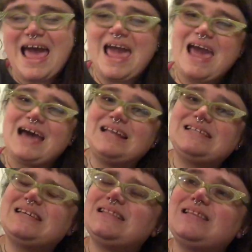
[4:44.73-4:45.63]

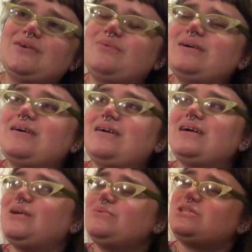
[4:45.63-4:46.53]
And
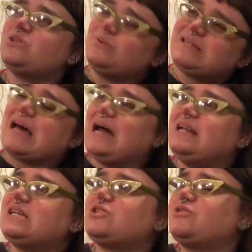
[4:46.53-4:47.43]
it was so
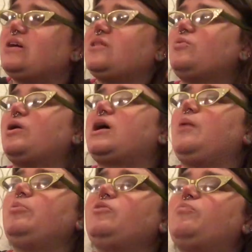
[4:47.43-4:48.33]
sad yesterday, there were a
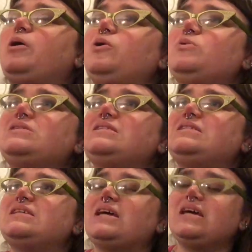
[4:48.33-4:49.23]
couple of
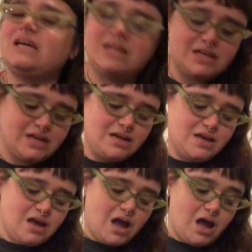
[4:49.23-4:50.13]
posts in
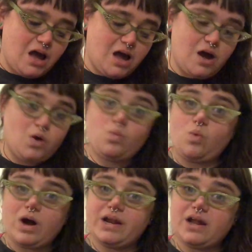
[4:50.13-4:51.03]

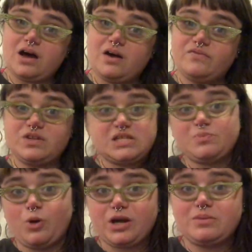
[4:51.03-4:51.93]
one of the
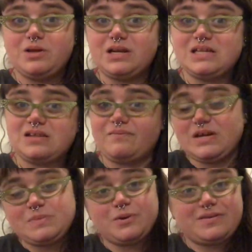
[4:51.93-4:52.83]
sport communities on
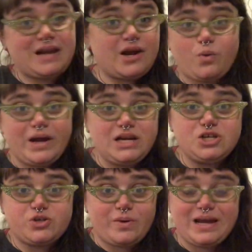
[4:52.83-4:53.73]
Facebook that I quite
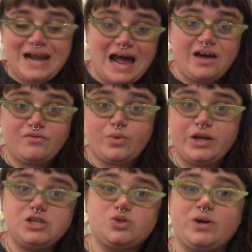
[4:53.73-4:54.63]
enjoy and have
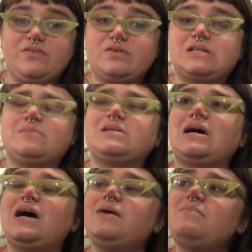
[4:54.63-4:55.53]
quite enjoyed for some
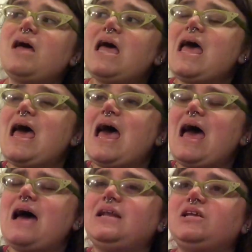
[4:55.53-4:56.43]
time.
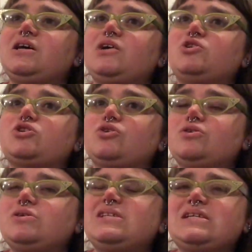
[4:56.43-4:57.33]
And it
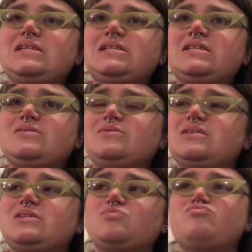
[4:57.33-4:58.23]
turned into
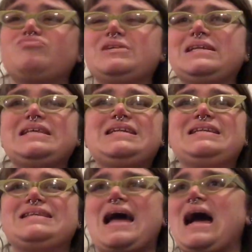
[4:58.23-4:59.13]
this really
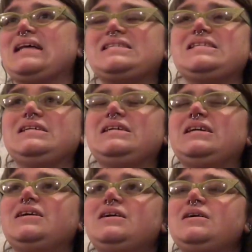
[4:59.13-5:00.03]

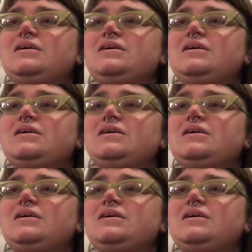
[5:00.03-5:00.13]
nasty